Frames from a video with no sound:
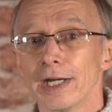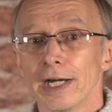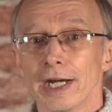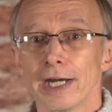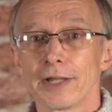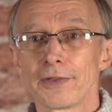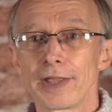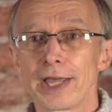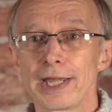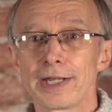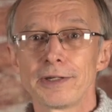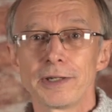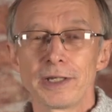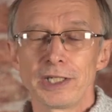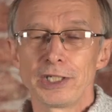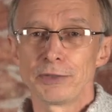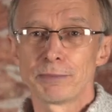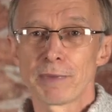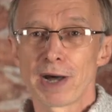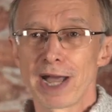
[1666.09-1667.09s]
And then
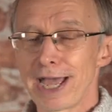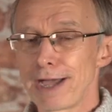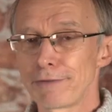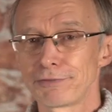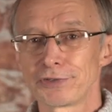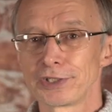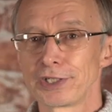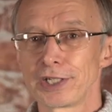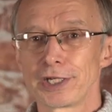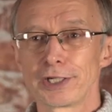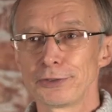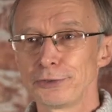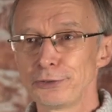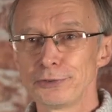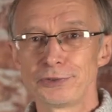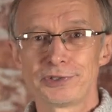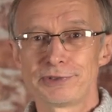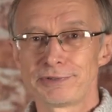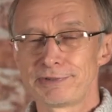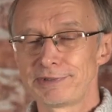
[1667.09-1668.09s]
you might have to
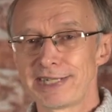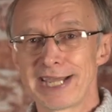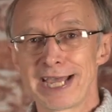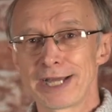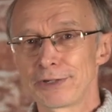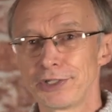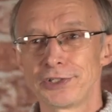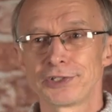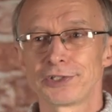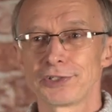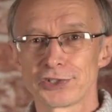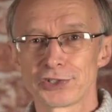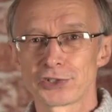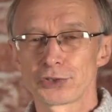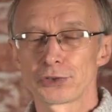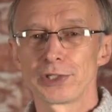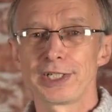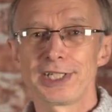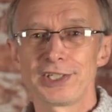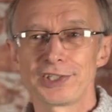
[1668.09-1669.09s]
go down into the
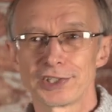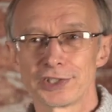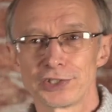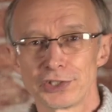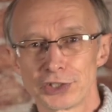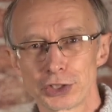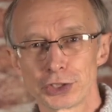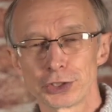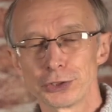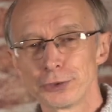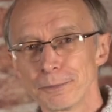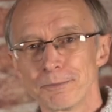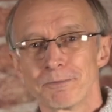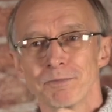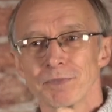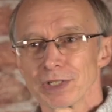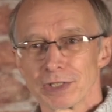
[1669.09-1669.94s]
streets and shoot